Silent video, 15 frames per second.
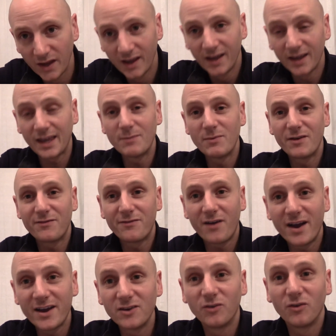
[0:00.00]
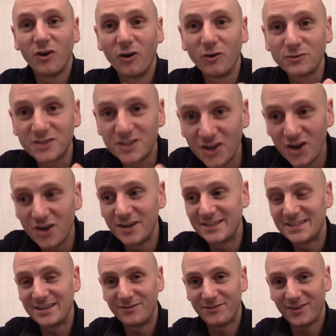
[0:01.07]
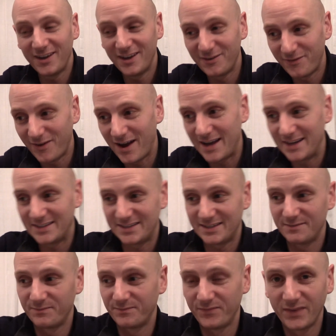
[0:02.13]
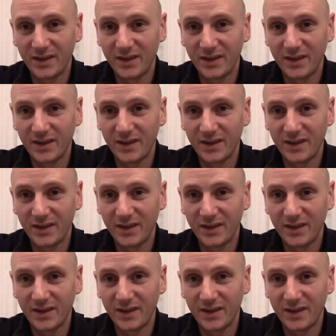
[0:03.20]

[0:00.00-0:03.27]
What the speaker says: Okay, my final alternative advice.